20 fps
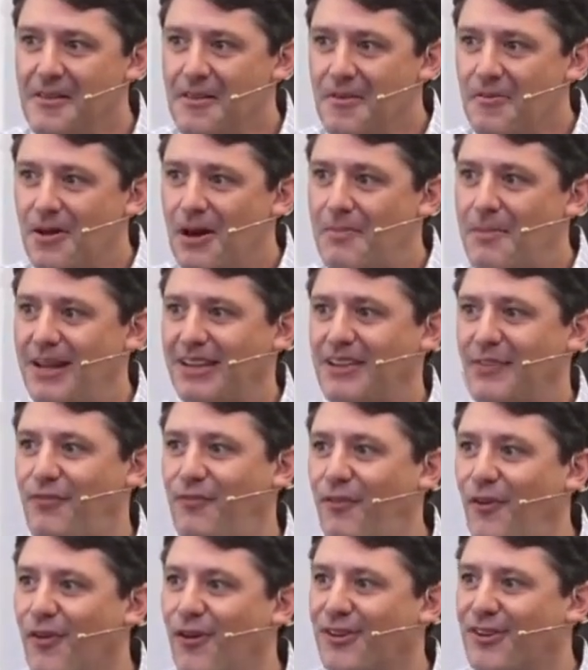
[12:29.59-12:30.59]
What about the
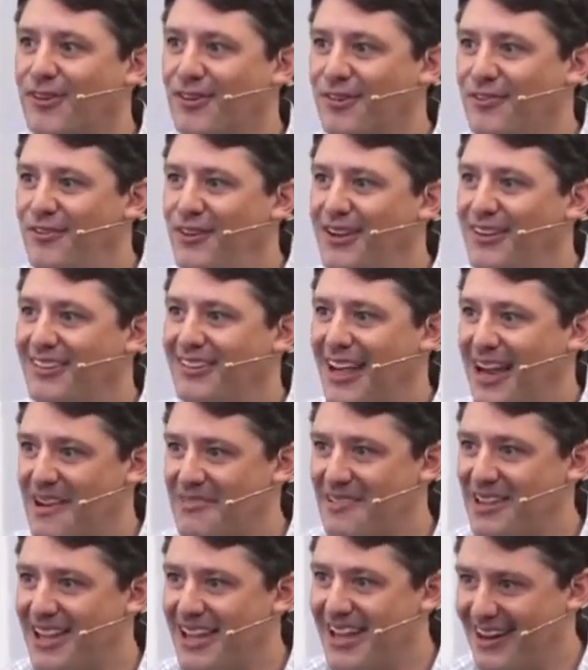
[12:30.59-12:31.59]
fourth or fifth time
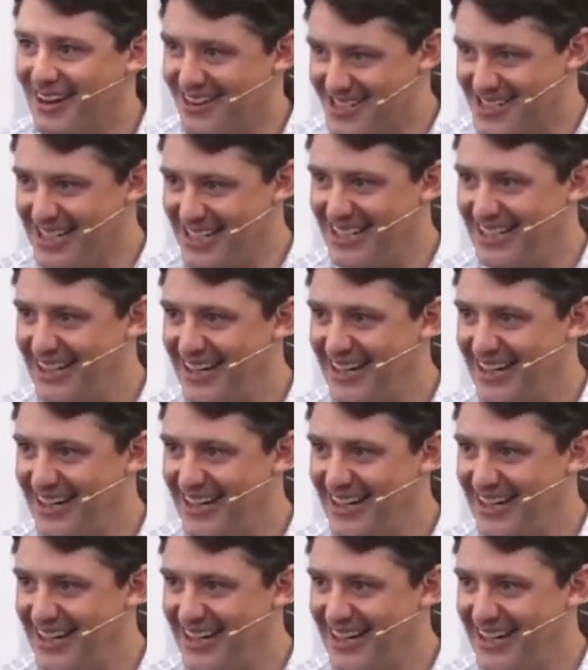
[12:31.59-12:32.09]
he hears it?